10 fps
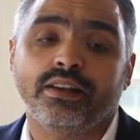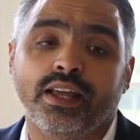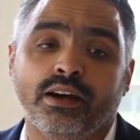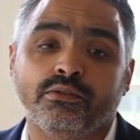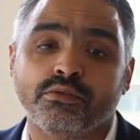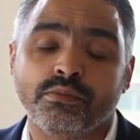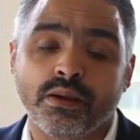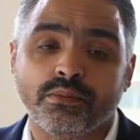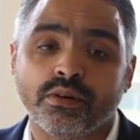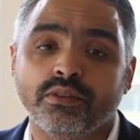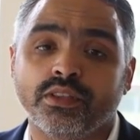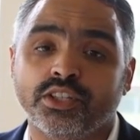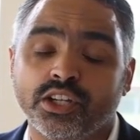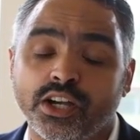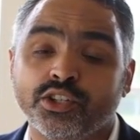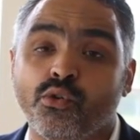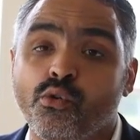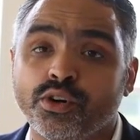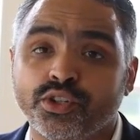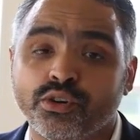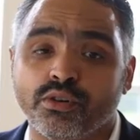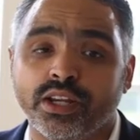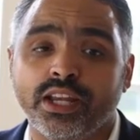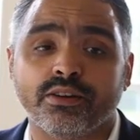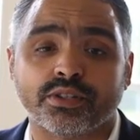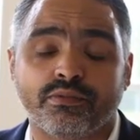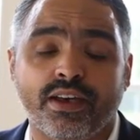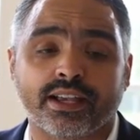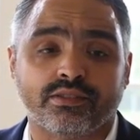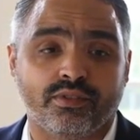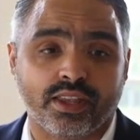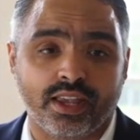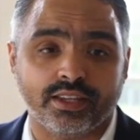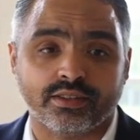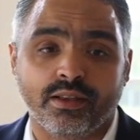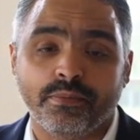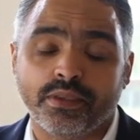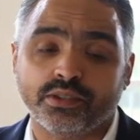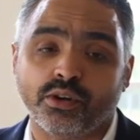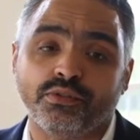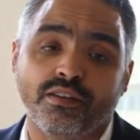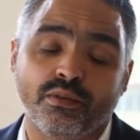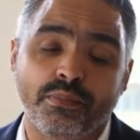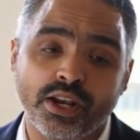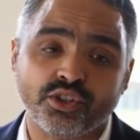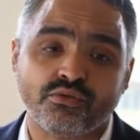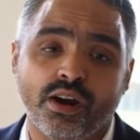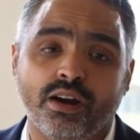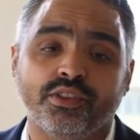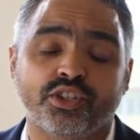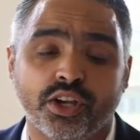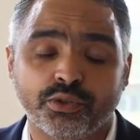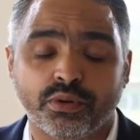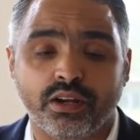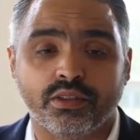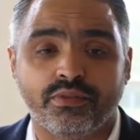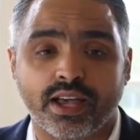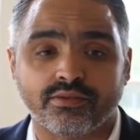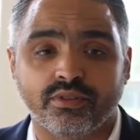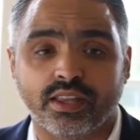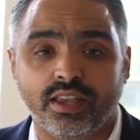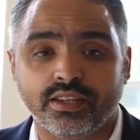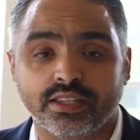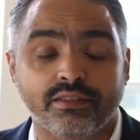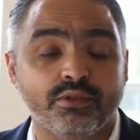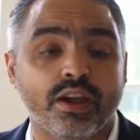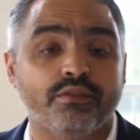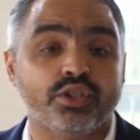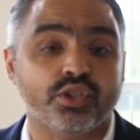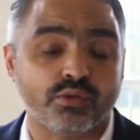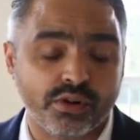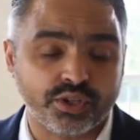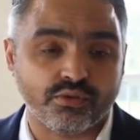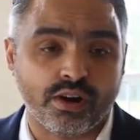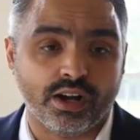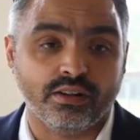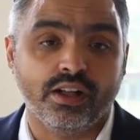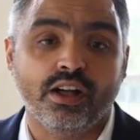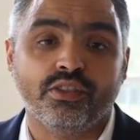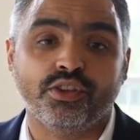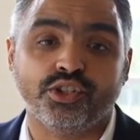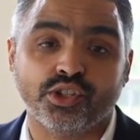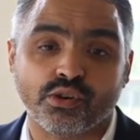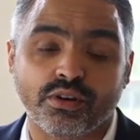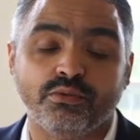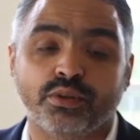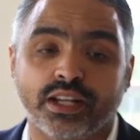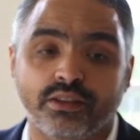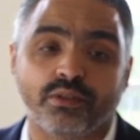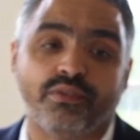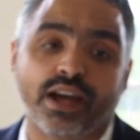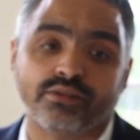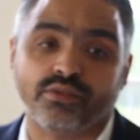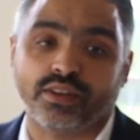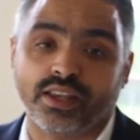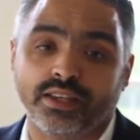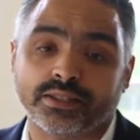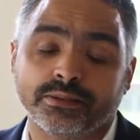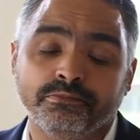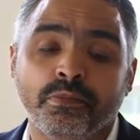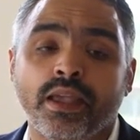Now, remember, the judge or jury hears the facts of the case. So if you have a bench trial, the judge would hear the facts of the case. If you have a jury trial, the jury would hear the facts of the case.